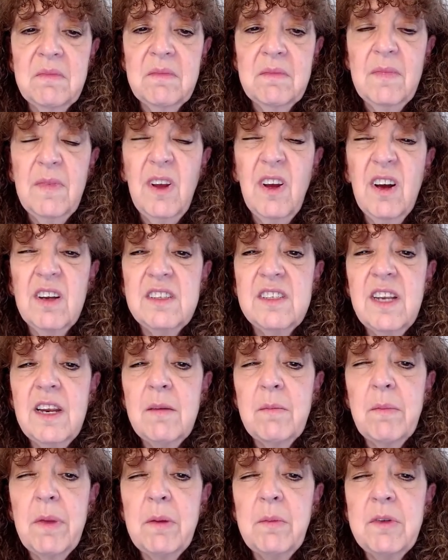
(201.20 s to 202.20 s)

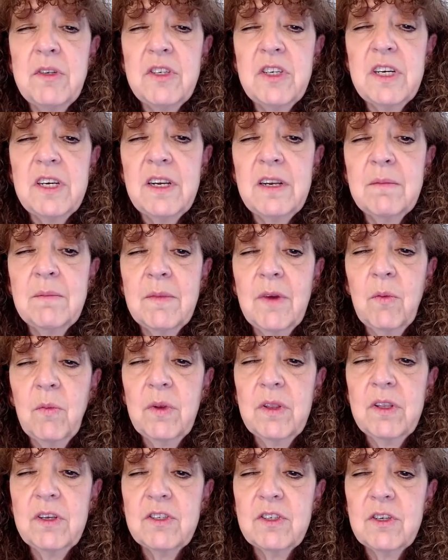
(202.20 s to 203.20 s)
content publishing. Not
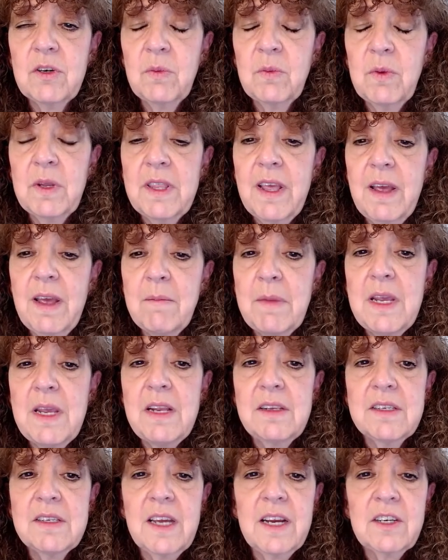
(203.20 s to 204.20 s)
really sure what that
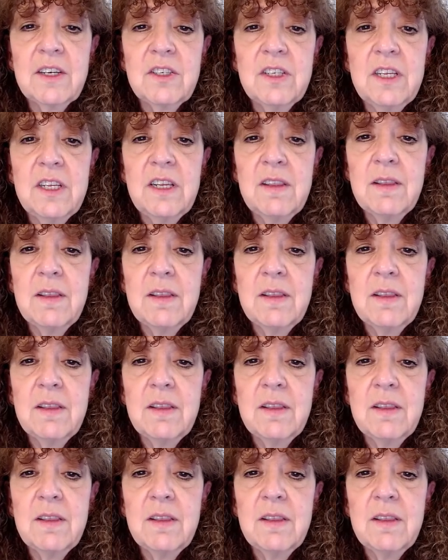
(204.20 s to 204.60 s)
means, actually. There